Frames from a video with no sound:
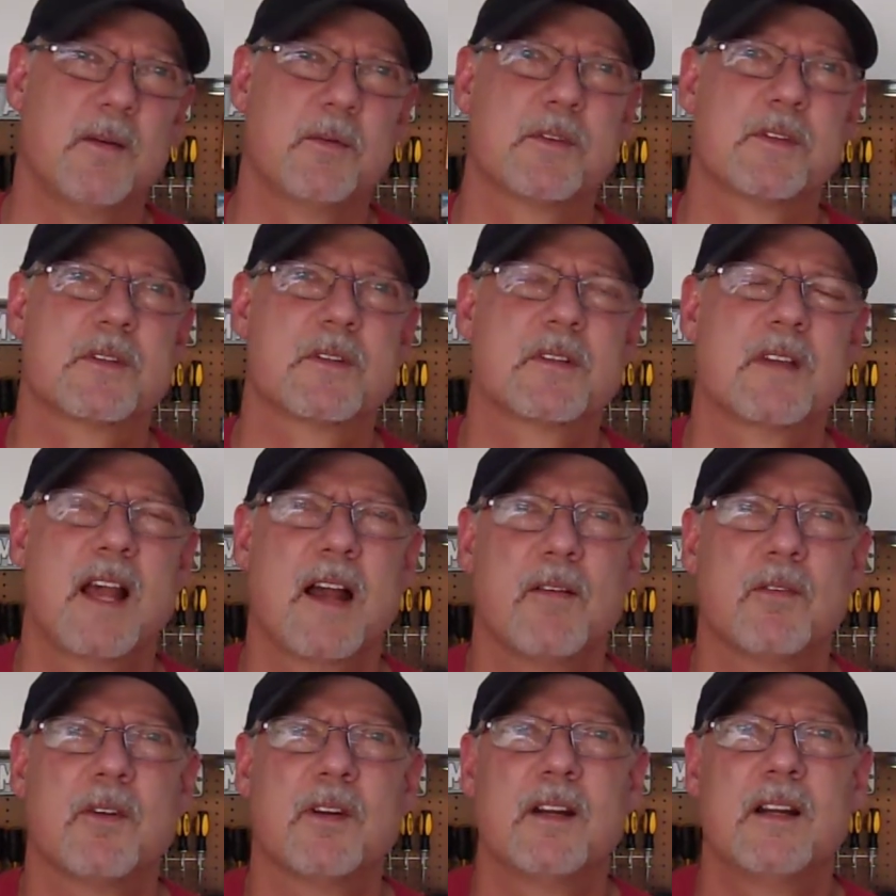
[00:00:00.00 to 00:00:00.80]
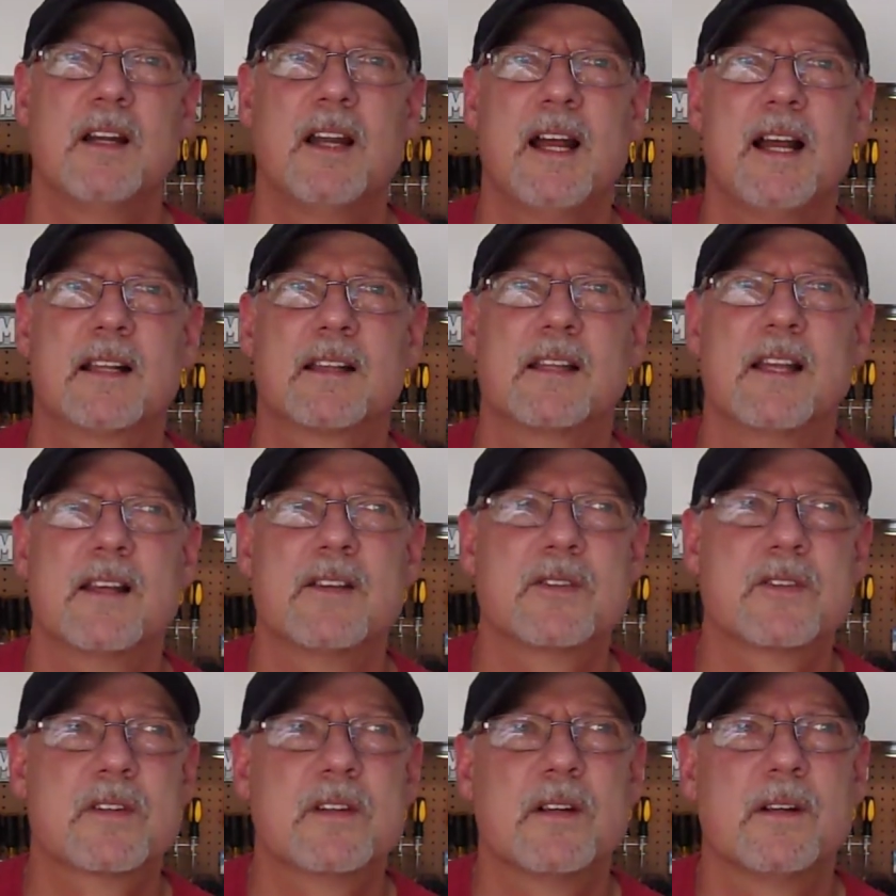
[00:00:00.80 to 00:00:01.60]
I really liked
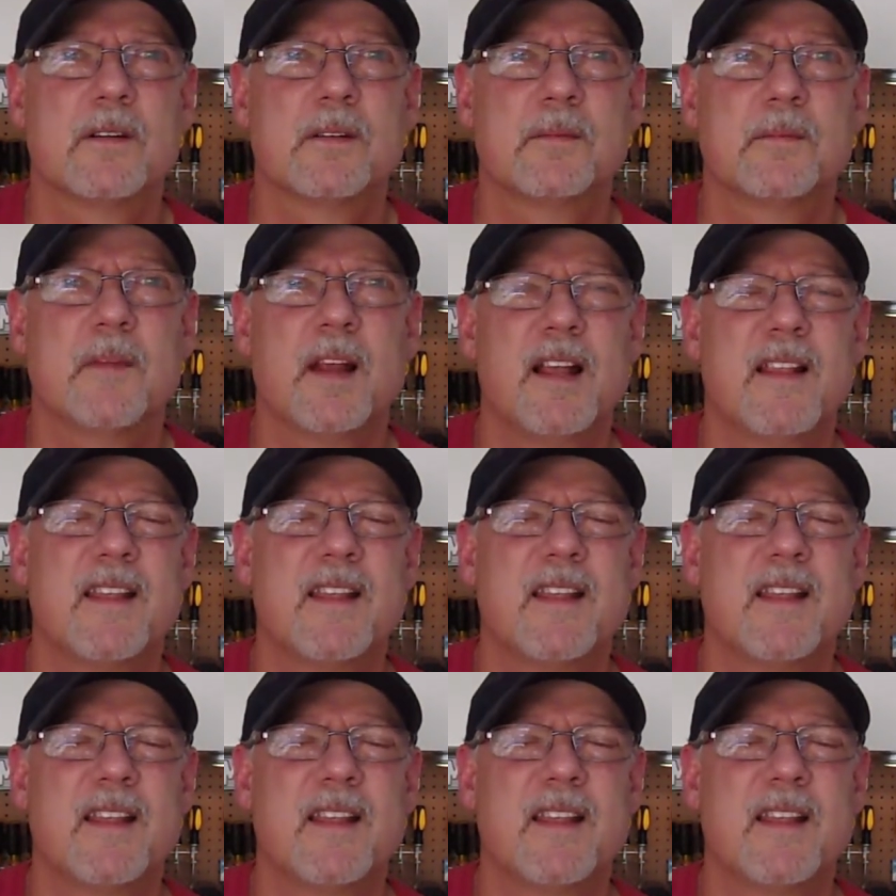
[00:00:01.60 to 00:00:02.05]
that shirt.